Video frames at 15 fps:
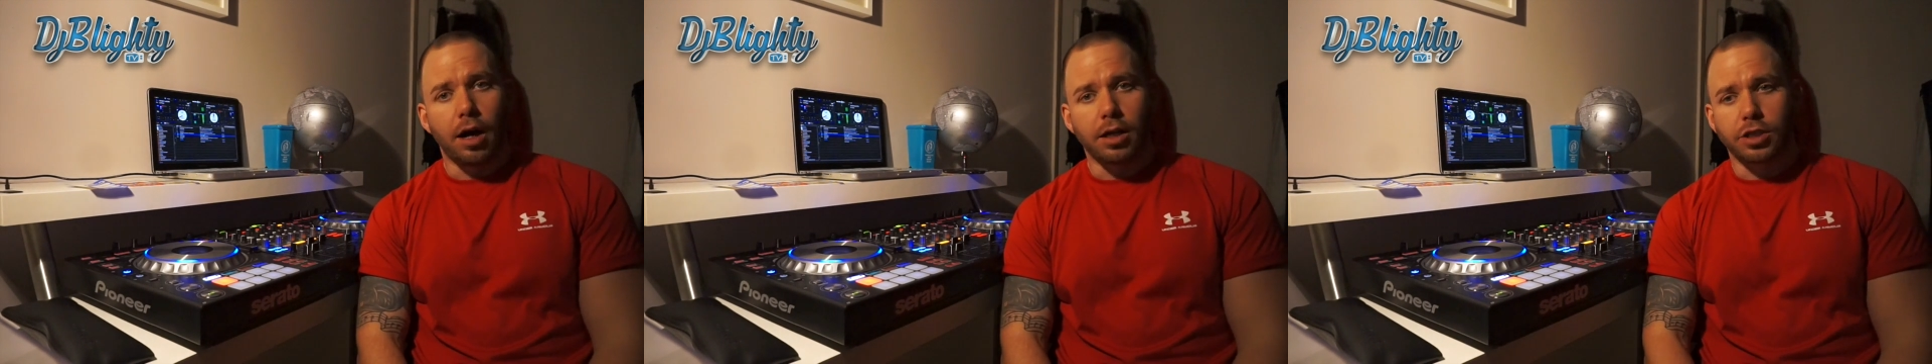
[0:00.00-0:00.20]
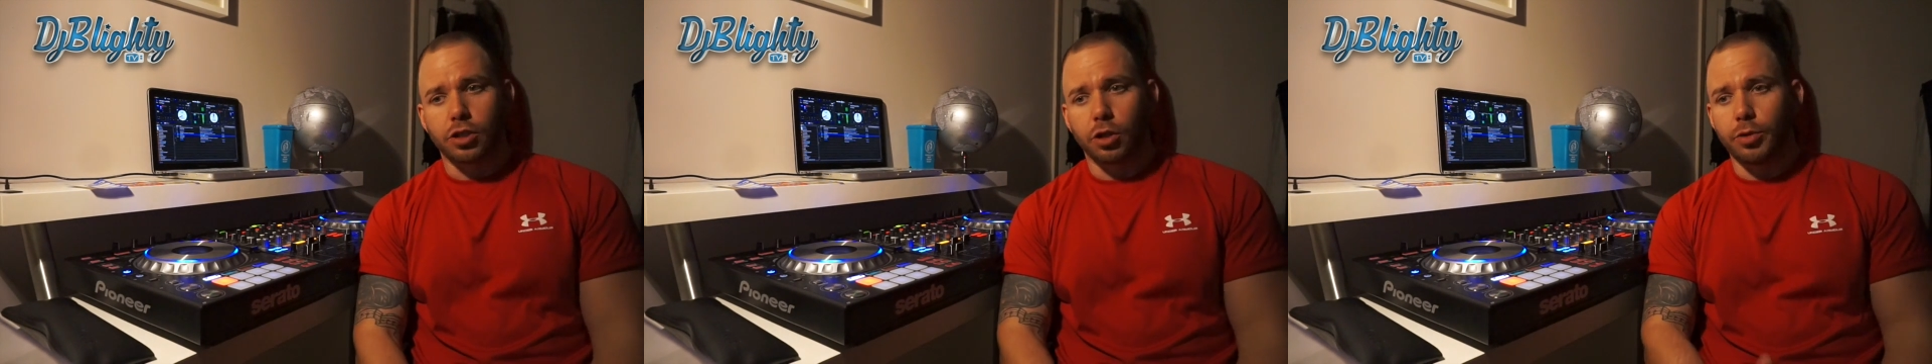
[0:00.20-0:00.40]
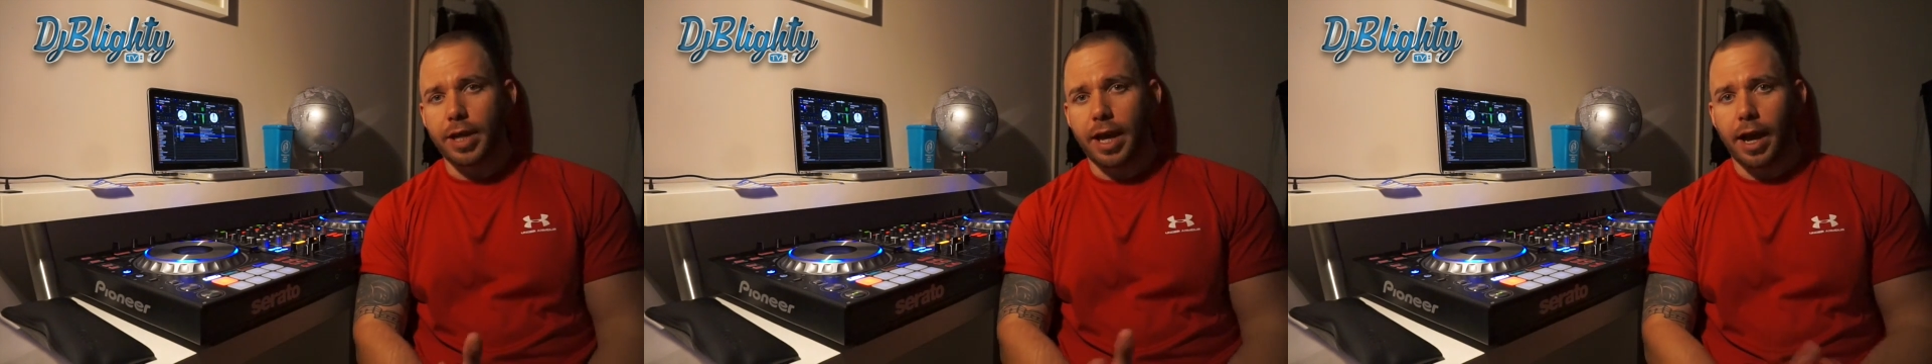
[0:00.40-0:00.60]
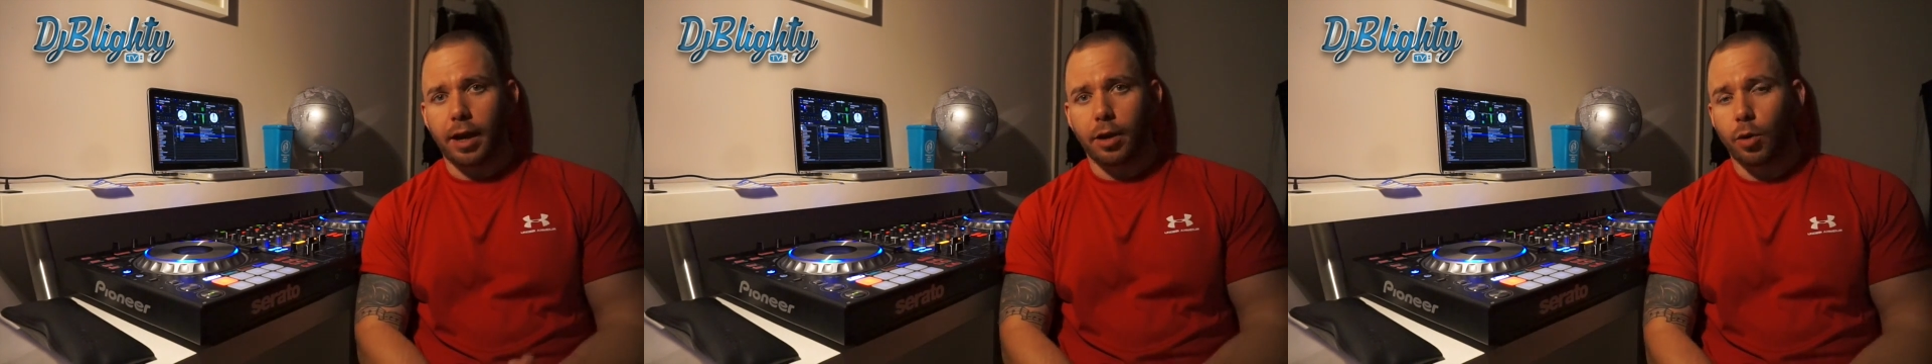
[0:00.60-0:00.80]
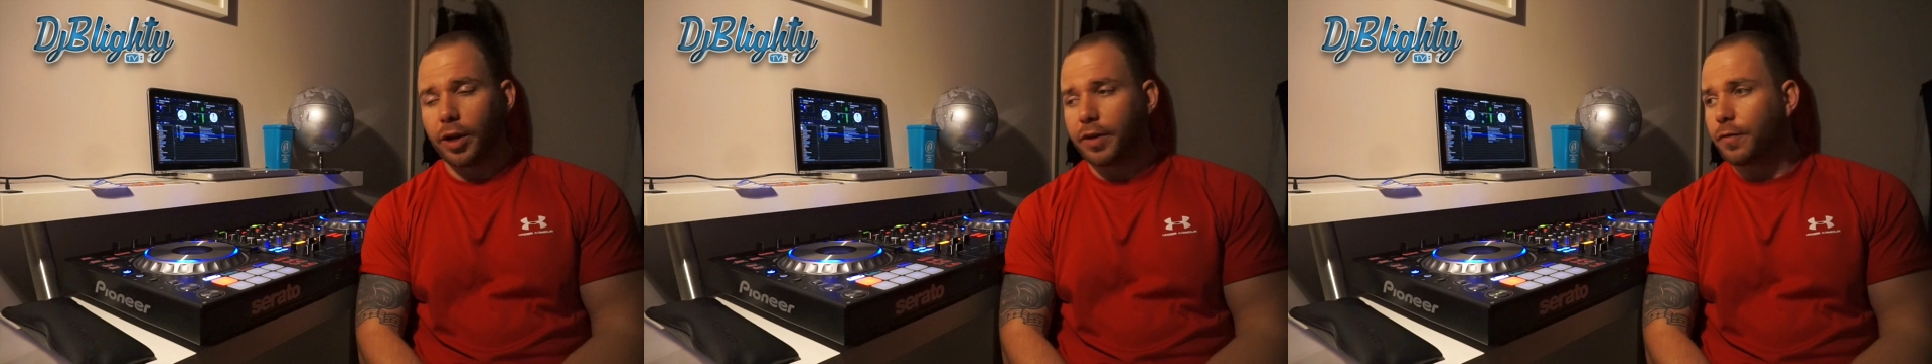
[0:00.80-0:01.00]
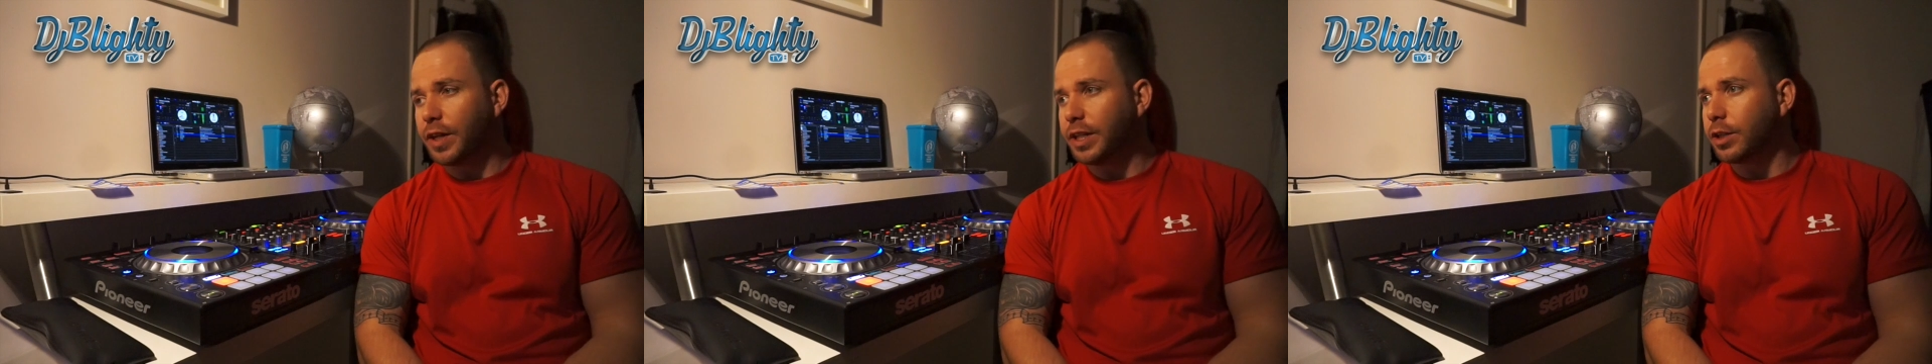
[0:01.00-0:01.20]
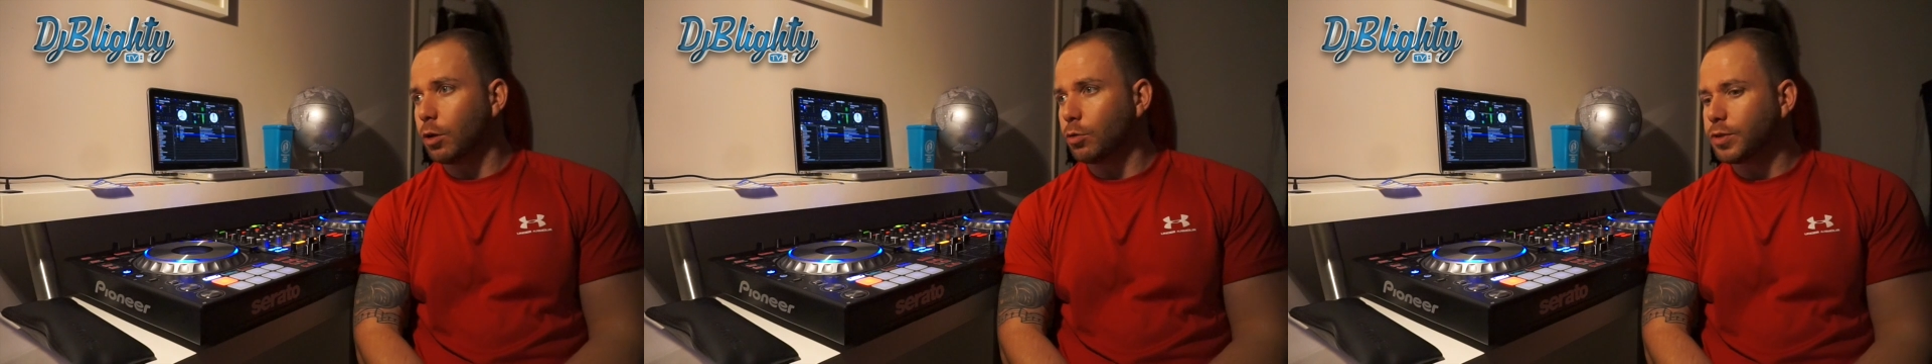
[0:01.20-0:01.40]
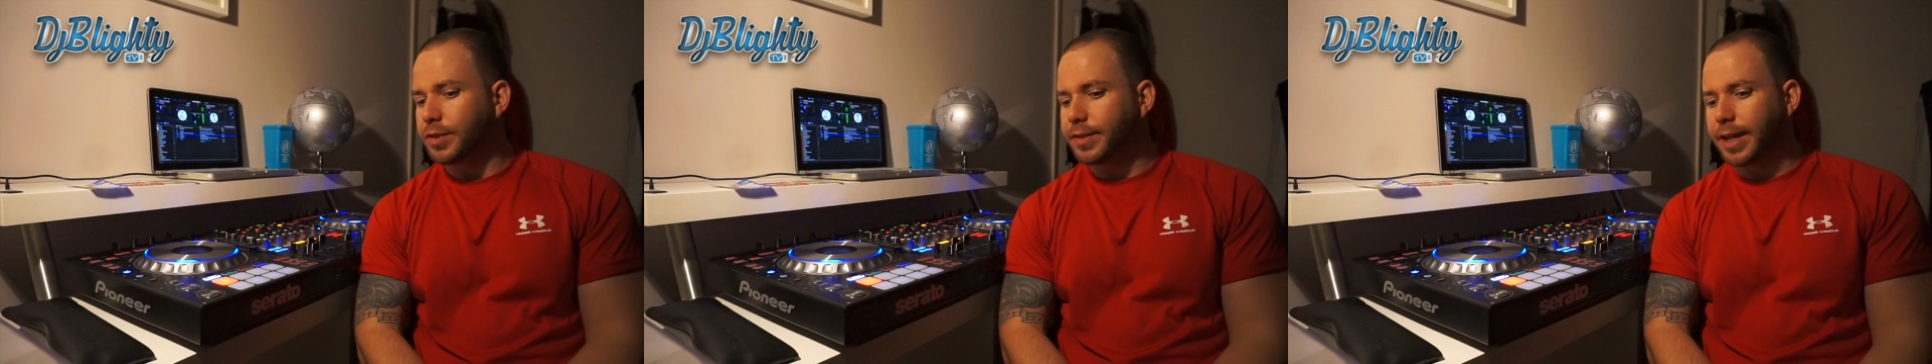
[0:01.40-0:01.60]
So yeah, quick
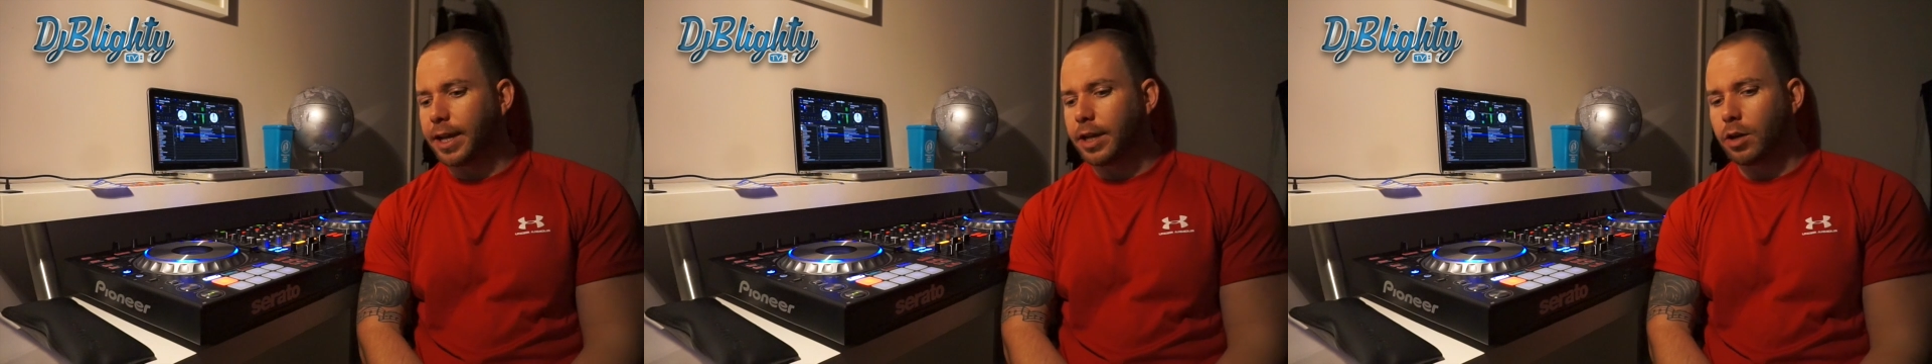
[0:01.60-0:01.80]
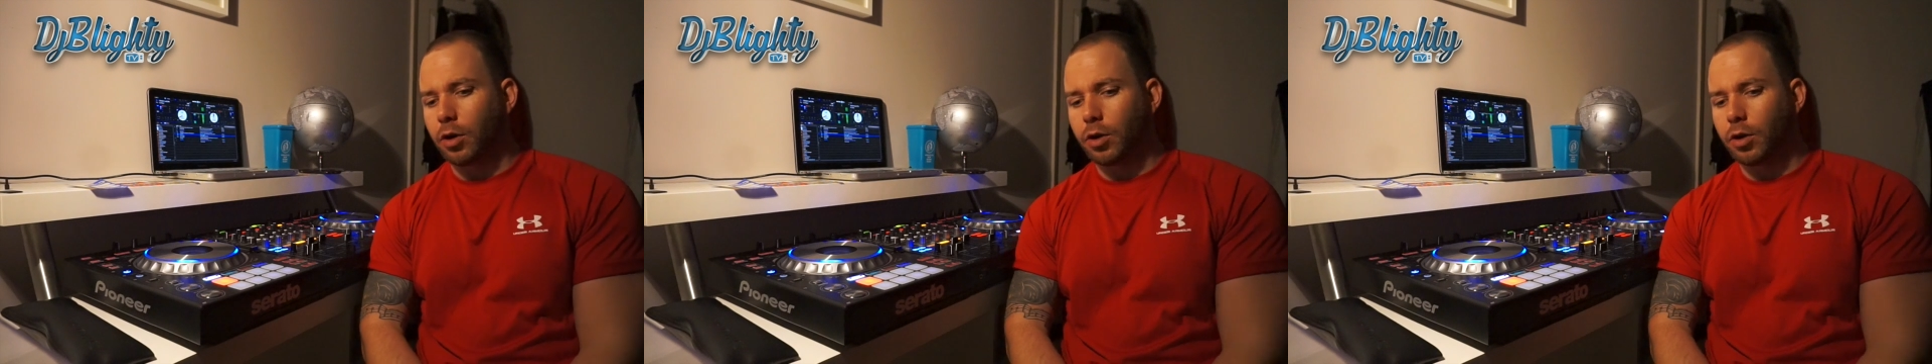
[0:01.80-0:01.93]
video today